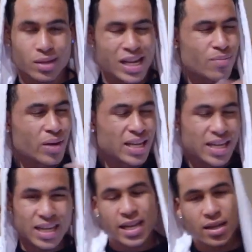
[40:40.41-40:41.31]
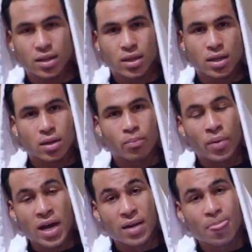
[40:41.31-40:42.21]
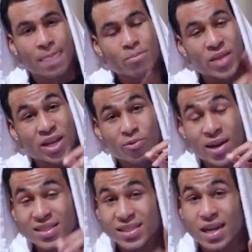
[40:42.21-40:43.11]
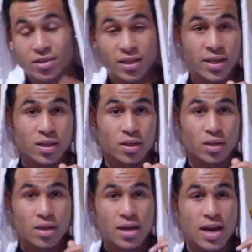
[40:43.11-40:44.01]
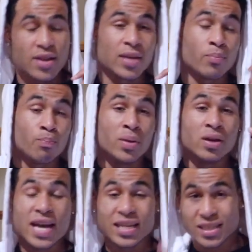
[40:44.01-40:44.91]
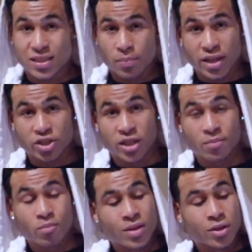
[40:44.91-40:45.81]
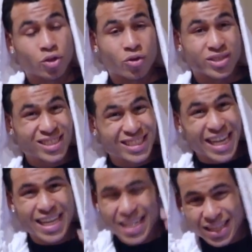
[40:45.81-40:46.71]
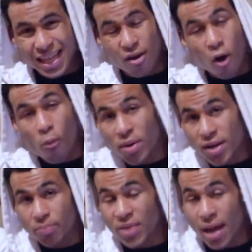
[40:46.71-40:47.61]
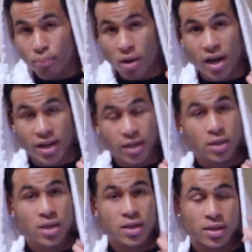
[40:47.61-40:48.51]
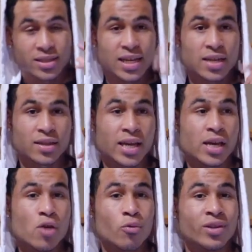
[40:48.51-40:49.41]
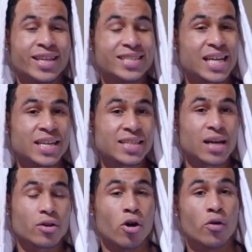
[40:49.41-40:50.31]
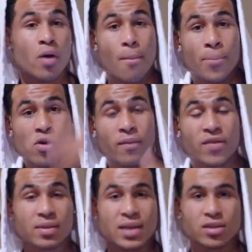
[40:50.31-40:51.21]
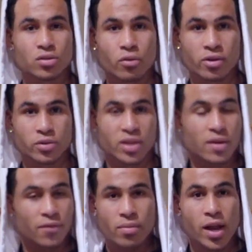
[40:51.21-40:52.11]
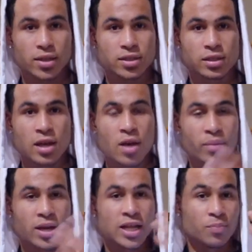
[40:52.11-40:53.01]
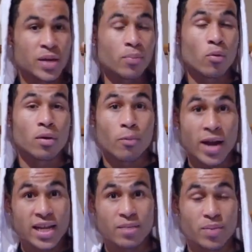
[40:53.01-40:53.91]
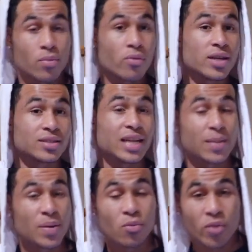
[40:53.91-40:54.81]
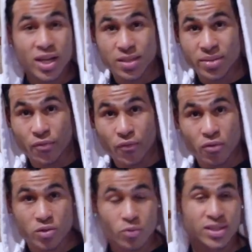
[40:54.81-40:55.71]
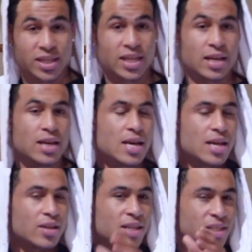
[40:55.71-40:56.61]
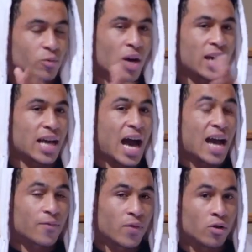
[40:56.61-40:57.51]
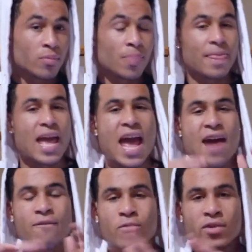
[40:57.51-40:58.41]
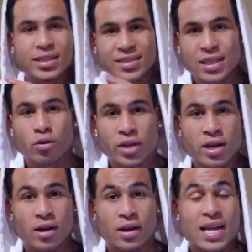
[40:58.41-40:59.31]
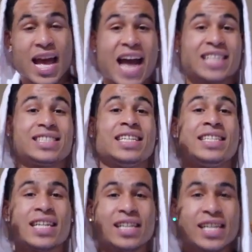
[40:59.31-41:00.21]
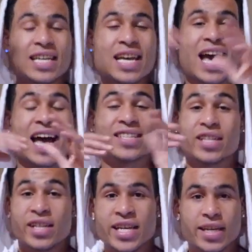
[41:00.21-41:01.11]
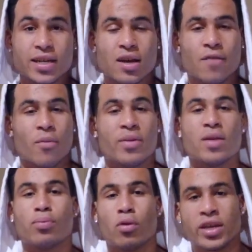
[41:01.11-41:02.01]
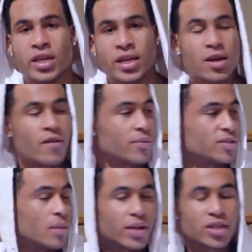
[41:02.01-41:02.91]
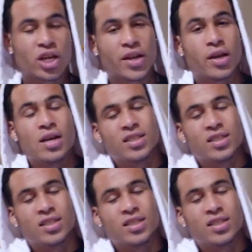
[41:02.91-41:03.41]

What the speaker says: Anybody can get it. But they created scarcity, they built anticipation. So the second they opened up that product, the second they released that discount code, boom, 50,000 orders within a few minutes. Because people were waiting, people were excited, people wanted to be the first ones to get it. This is why iPhone, every single year, accidentally has a leak from an employee, from somebody in China.